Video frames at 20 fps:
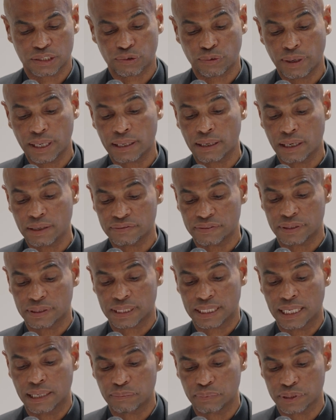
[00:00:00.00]
is quite often
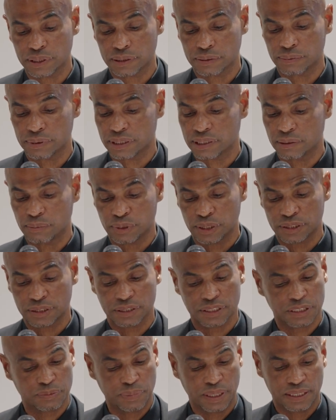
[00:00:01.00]
coupled with
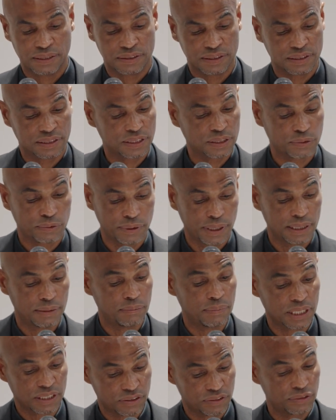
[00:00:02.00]
commercial spaces to create
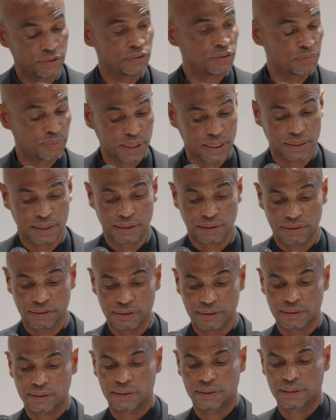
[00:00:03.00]
mixed-use
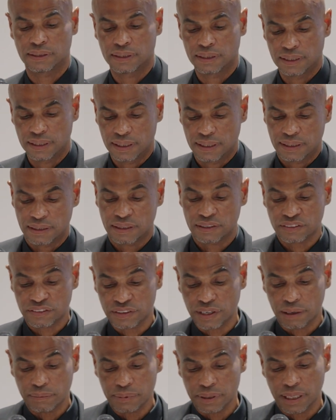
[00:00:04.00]
buildings. This
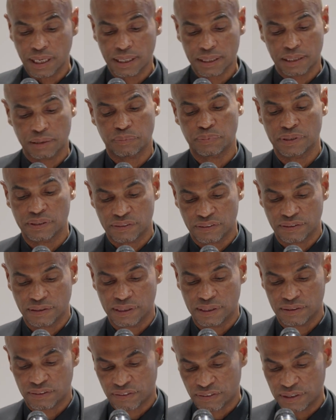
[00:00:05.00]
double
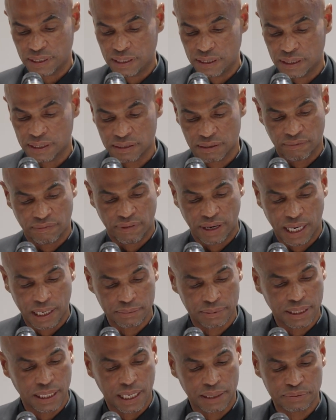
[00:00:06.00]
occupancy is seen as a
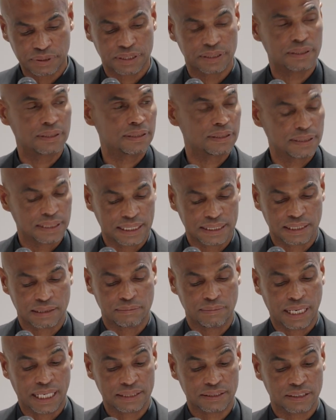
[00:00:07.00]
viable option as it
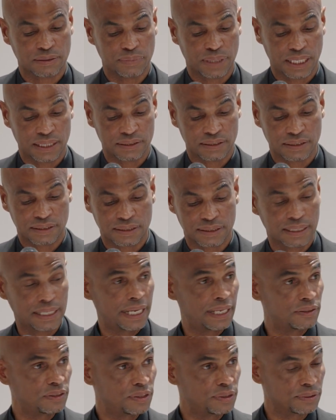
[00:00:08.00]
maximizes
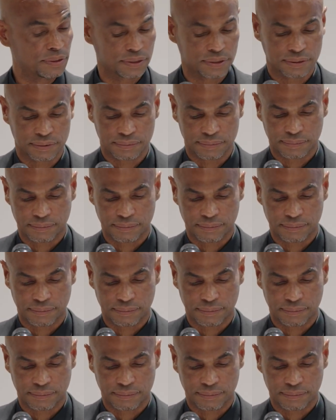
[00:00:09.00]
land use.